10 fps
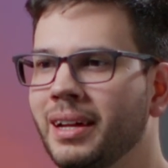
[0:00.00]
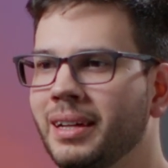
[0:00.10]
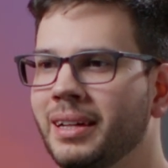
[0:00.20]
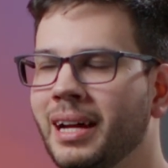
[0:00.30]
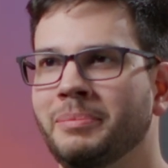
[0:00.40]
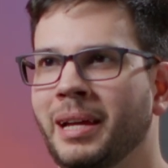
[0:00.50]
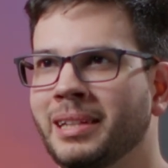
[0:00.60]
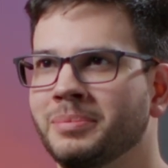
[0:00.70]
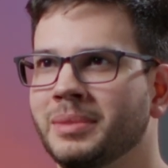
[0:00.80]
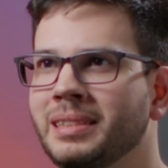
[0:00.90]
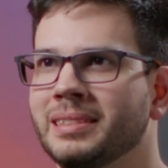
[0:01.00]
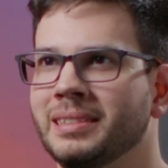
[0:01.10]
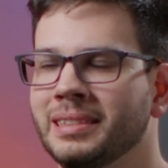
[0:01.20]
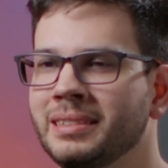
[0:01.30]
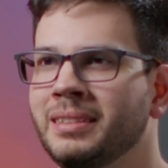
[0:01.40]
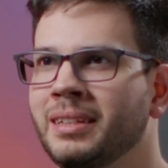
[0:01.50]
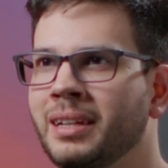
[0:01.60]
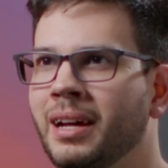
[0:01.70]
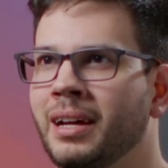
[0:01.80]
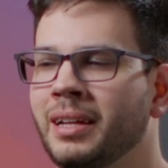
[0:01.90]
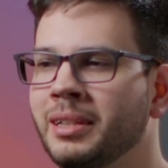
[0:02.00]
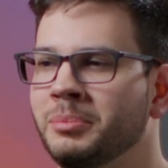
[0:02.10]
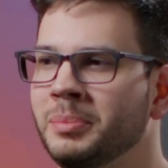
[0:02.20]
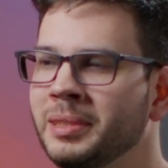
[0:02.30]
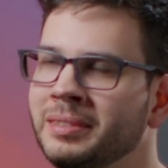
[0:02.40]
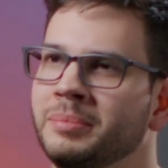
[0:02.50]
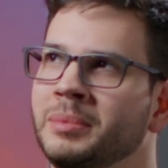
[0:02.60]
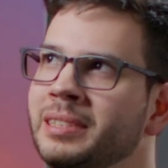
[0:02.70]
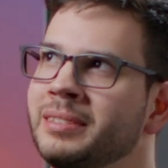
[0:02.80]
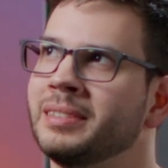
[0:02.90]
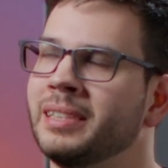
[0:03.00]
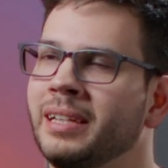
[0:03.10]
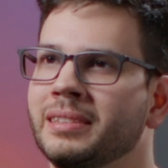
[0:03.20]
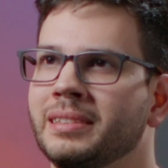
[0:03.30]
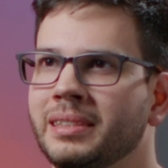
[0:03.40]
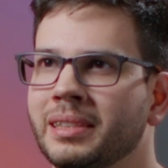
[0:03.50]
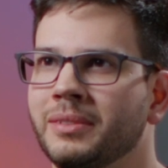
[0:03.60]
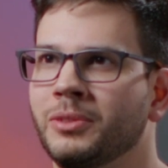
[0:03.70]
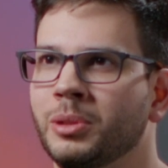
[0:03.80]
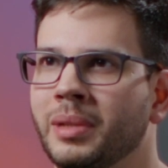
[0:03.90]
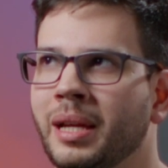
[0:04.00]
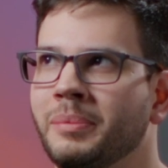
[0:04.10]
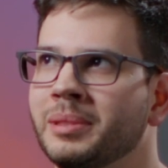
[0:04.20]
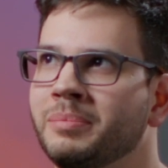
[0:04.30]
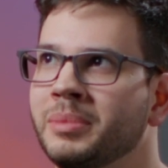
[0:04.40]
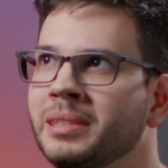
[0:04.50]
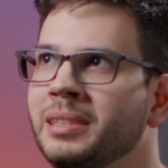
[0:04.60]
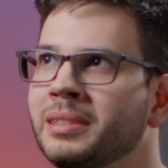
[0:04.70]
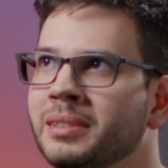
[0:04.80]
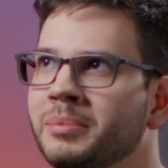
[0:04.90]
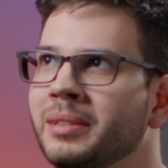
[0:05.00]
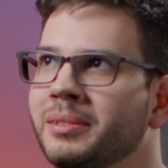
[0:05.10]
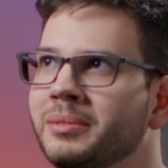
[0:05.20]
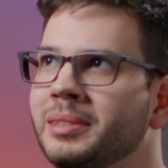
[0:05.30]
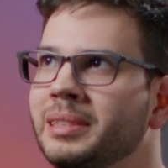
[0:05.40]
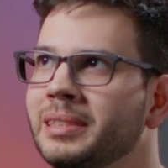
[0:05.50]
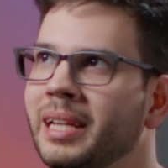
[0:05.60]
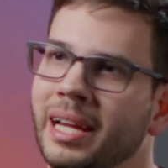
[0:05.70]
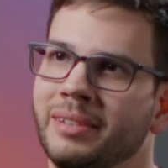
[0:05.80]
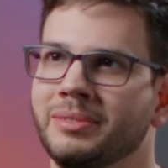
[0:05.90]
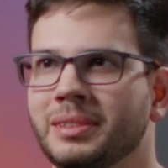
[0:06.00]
I'm Adam Quintanilla. I am a materials scientist here at Formlabs and been here about 3.5